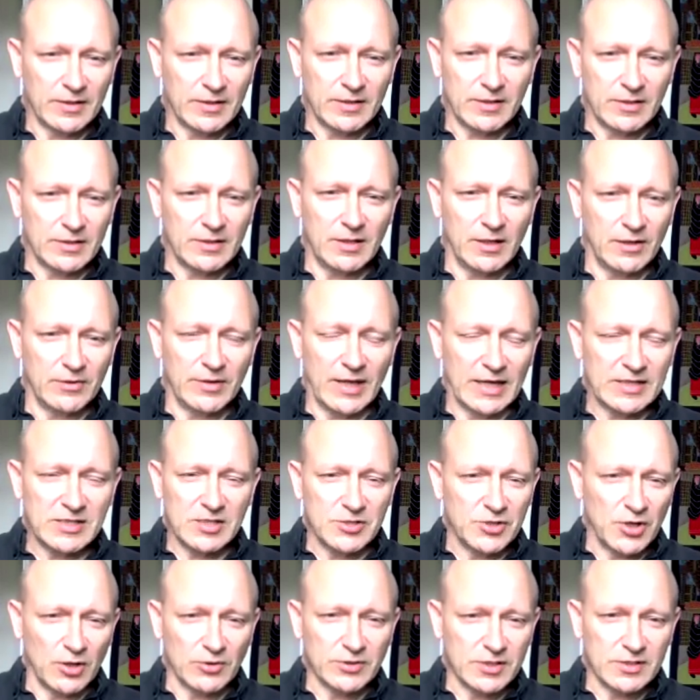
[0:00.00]
That's
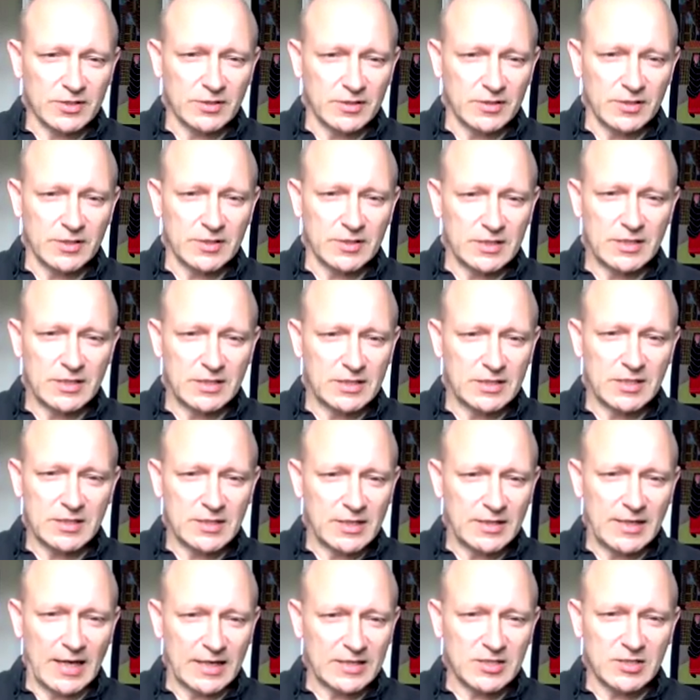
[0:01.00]
nonsense.
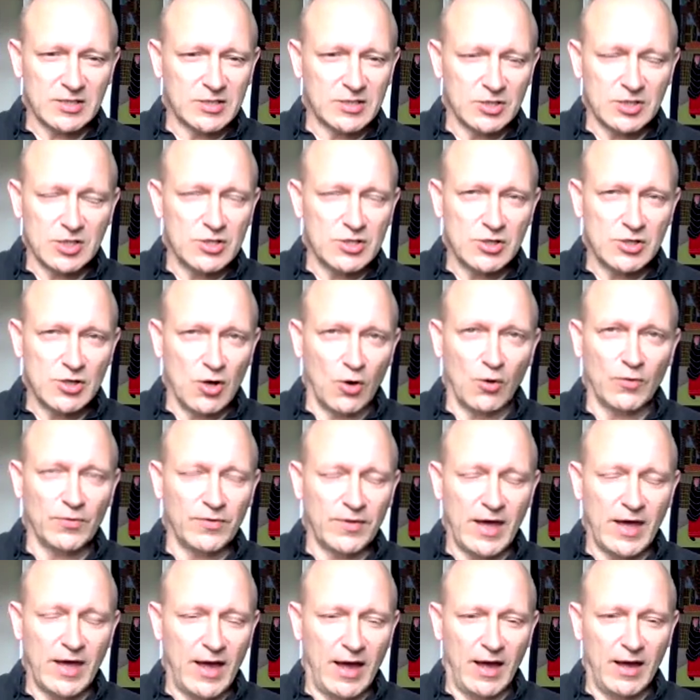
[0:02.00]
That's just not
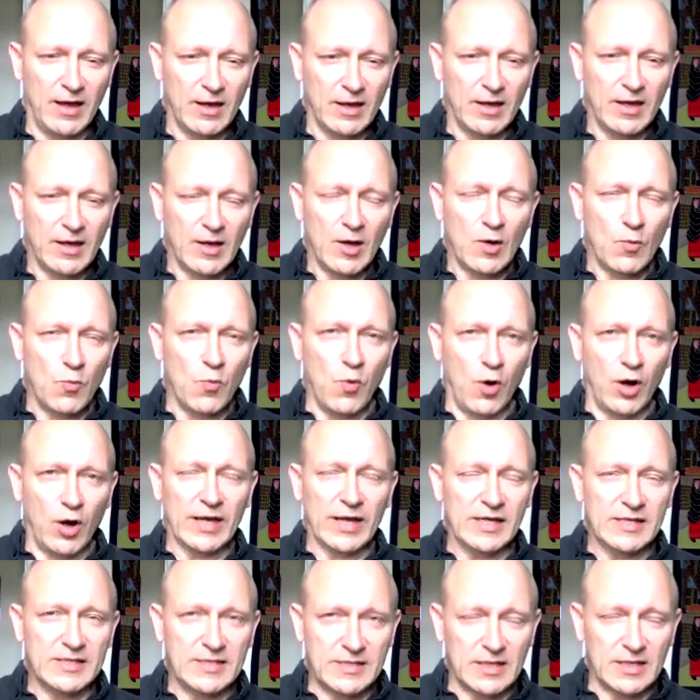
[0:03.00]
there. What
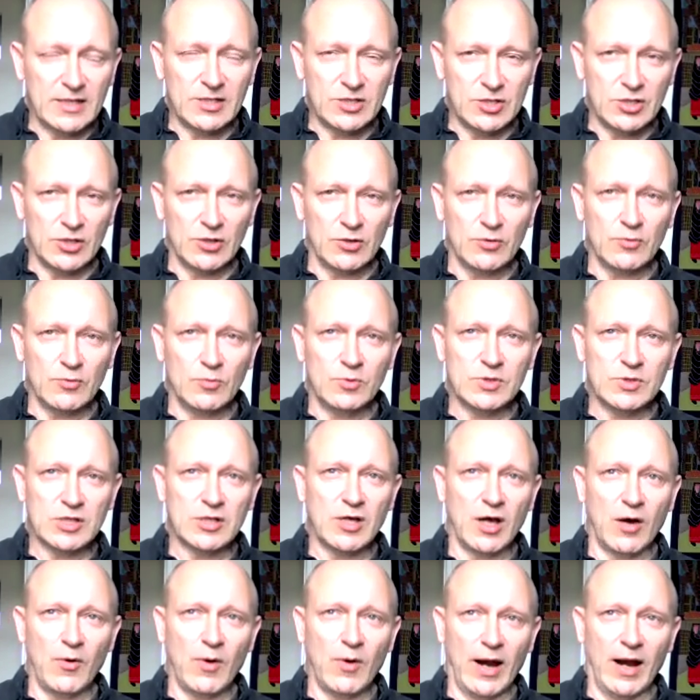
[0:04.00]
he did do was
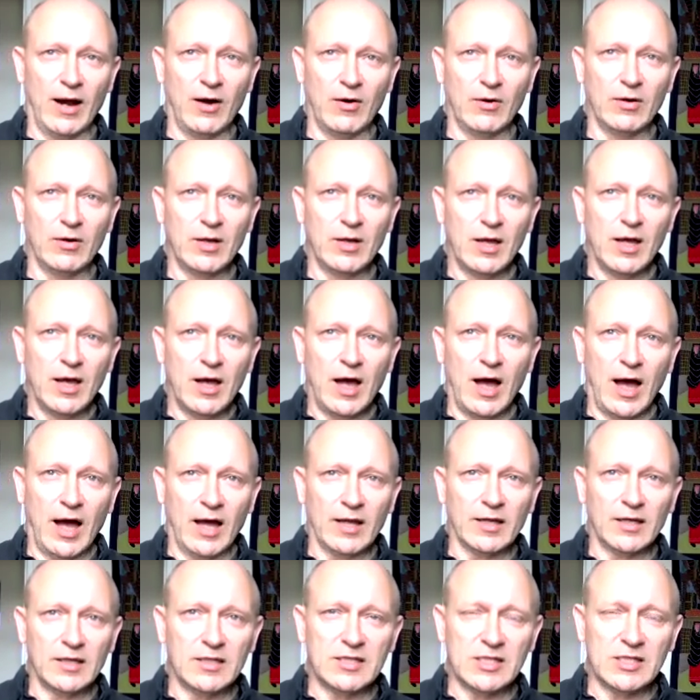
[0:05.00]
go out
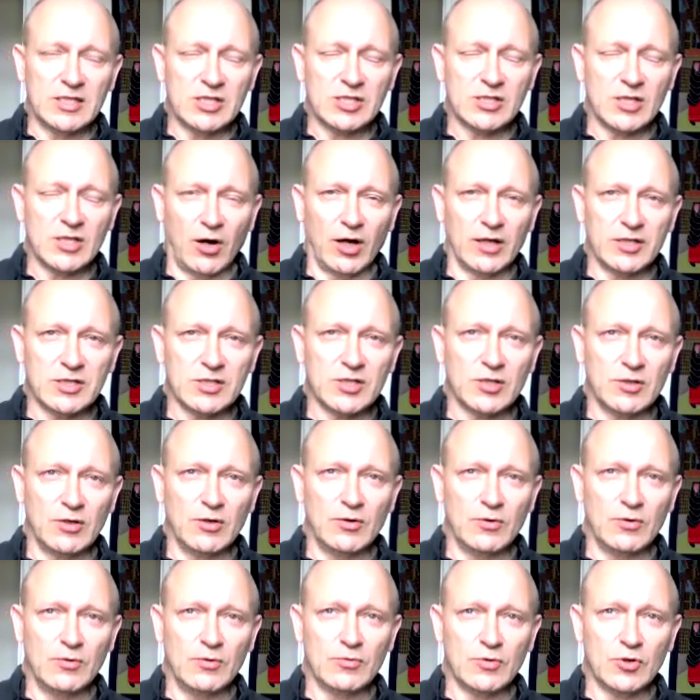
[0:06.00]
and decide
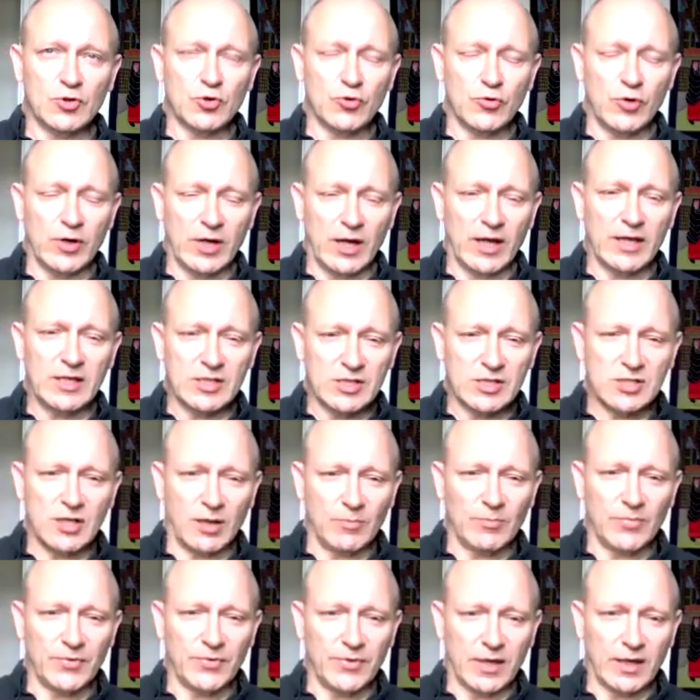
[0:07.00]
to create
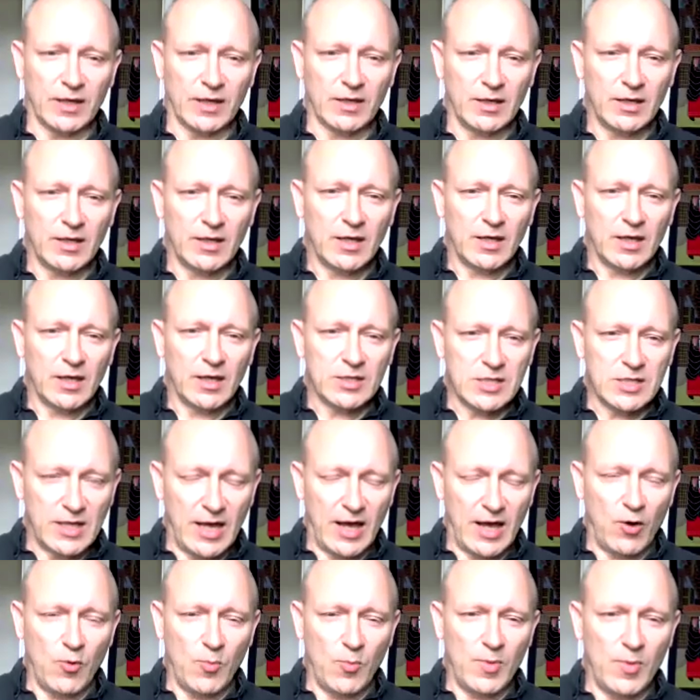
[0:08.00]
something to
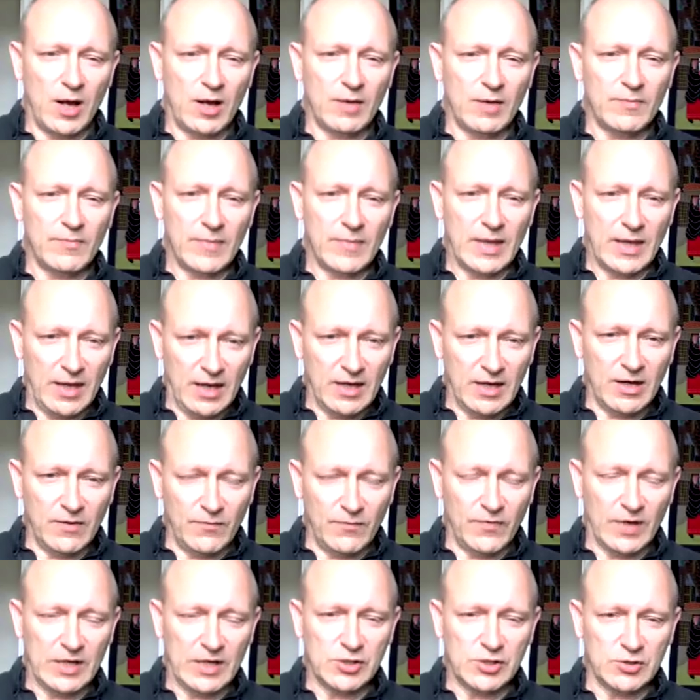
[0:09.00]
help
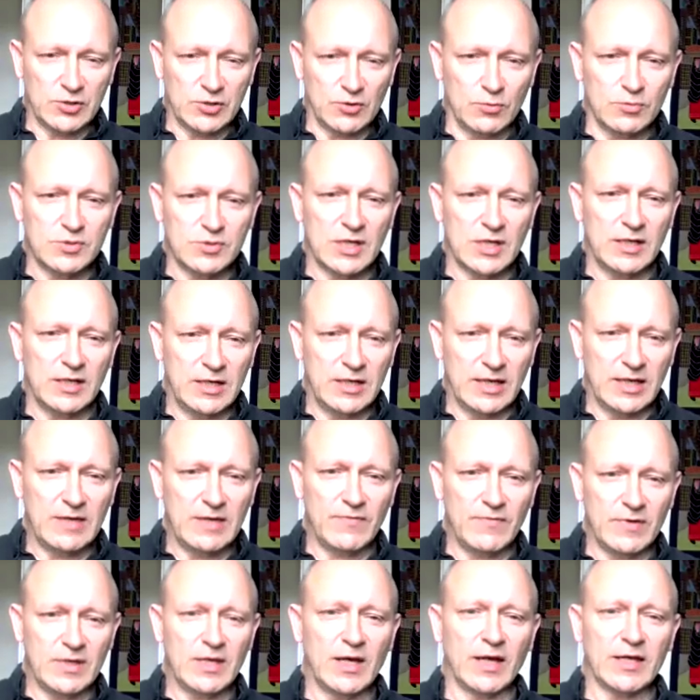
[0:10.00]
individuals
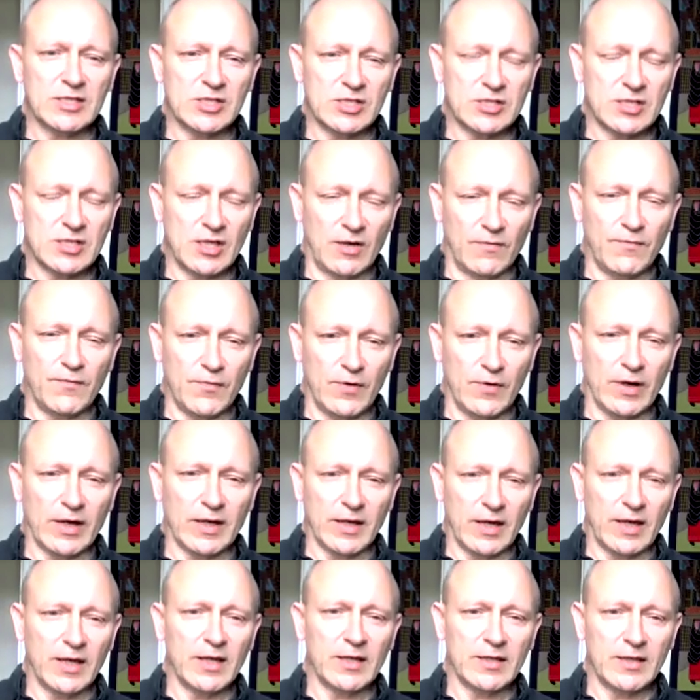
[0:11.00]
alleviate
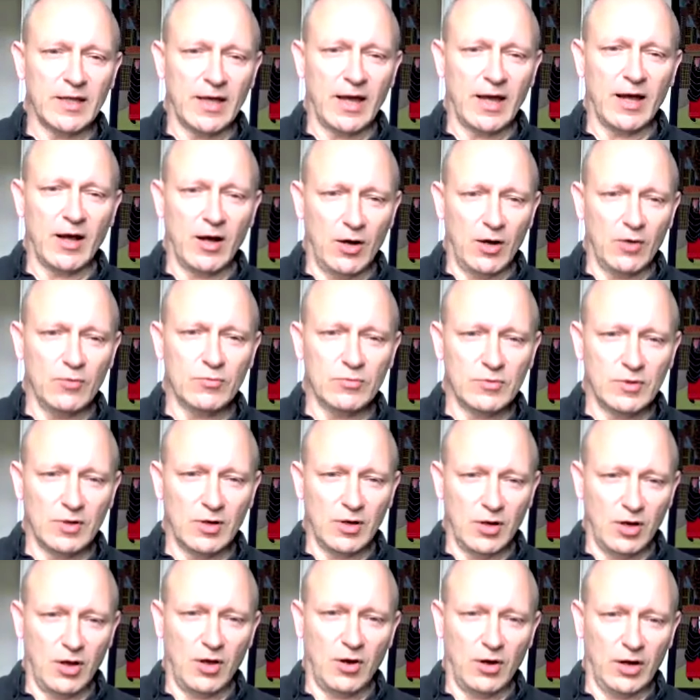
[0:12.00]
suffering in their own
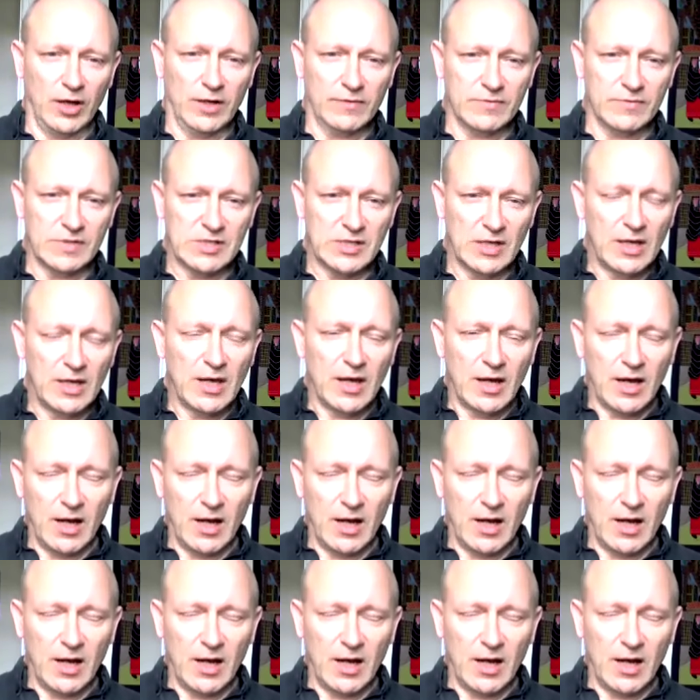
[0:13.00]
lives.